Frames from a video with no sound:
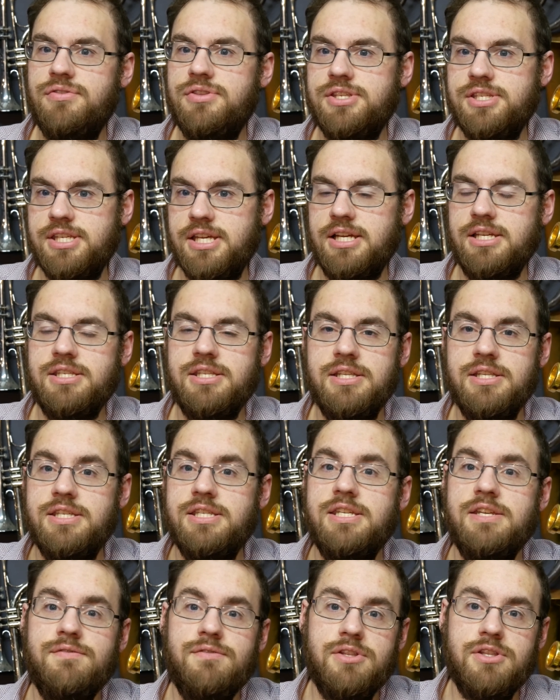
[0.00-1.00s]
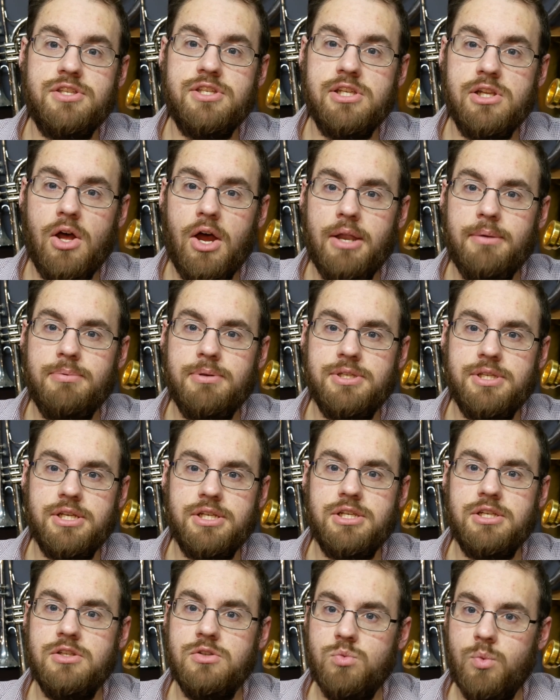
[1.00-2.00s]
6th and 7th slide
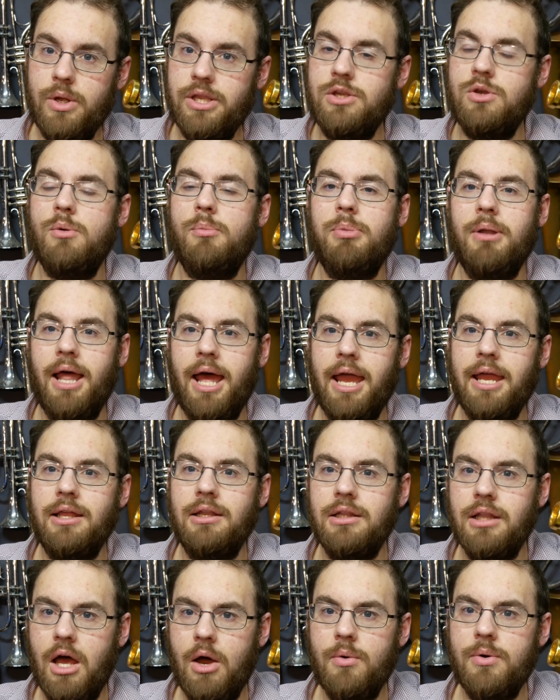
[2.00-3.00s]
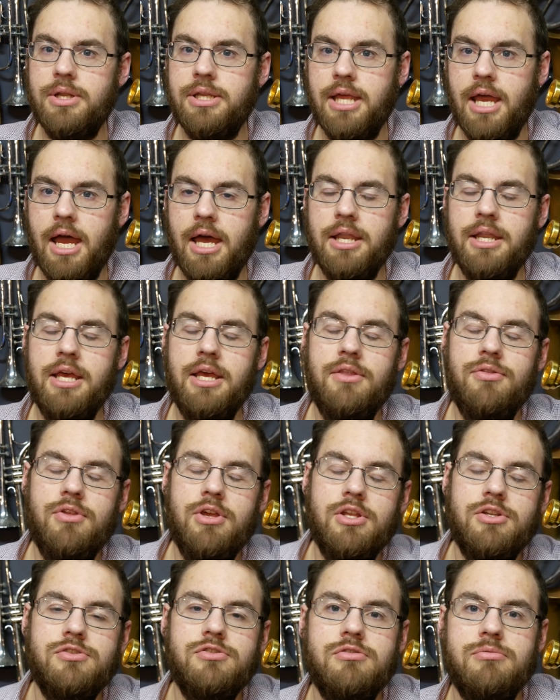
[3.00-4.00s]
positions when you're playing lower down in the
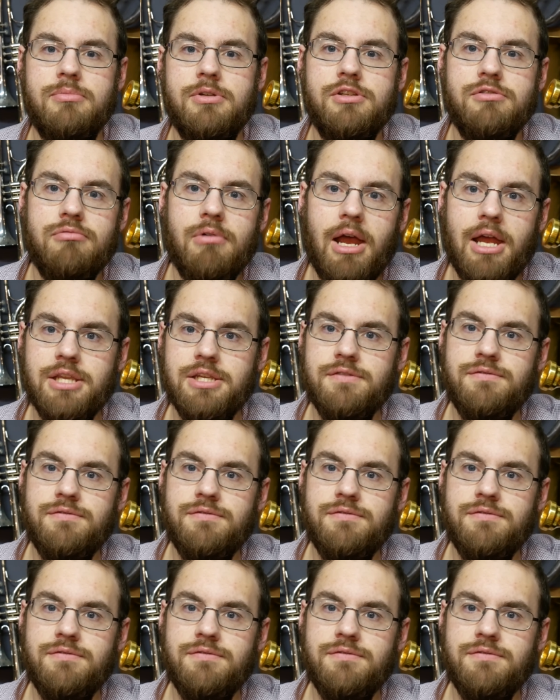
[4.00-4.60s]
instrument's range.